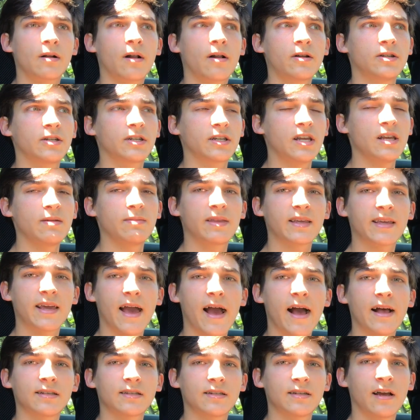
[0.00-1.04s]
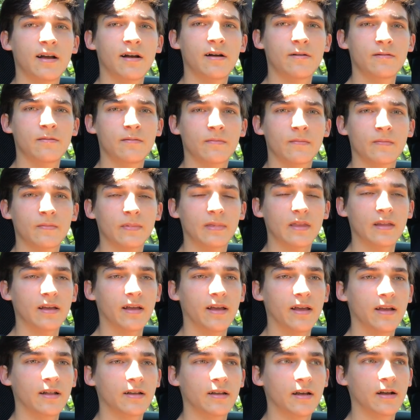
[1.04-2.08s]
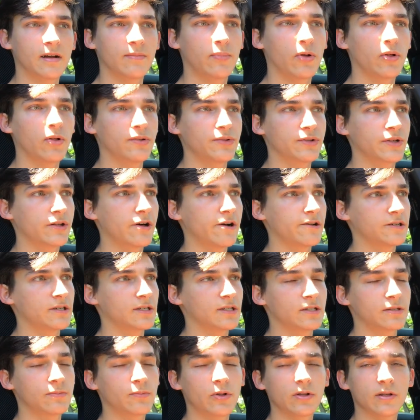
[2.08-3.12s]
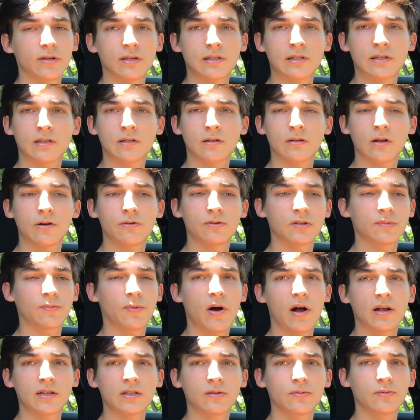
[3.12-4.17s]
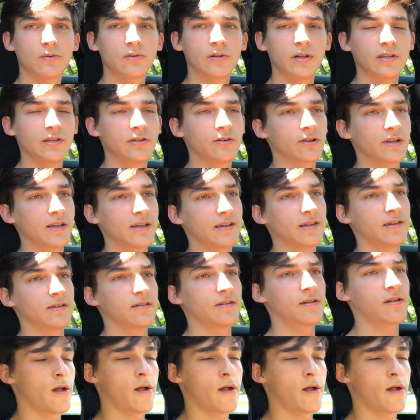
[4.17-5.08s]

Just keep the gas down and pull up the clutch as slow as possible, and you'll get it.